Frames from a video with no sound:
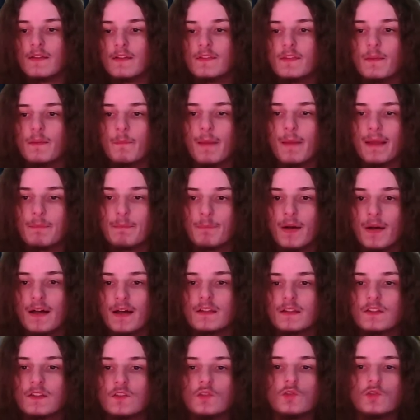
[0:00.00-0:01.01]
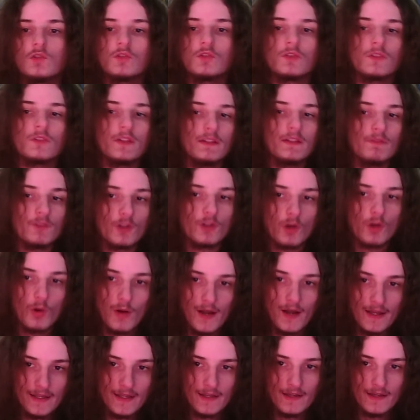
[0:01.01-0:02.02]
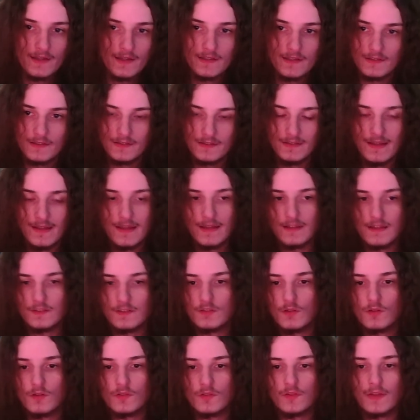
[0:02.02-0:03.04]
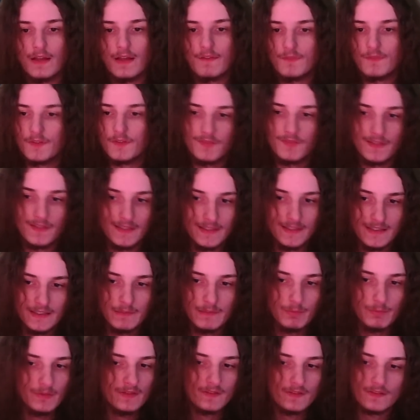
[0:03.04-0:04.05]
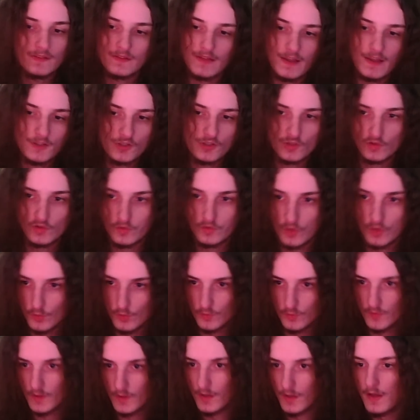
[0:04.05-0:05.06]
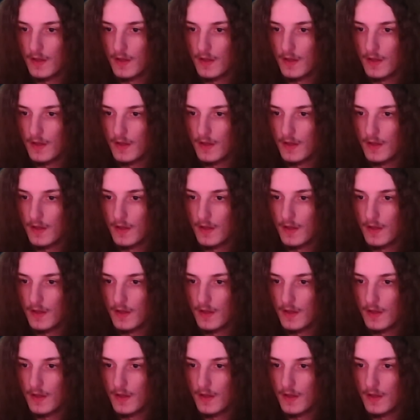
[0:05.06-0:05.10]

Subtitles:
The main part is you could even go higher in attack as long as you have the fitting gear pieces. I just don't.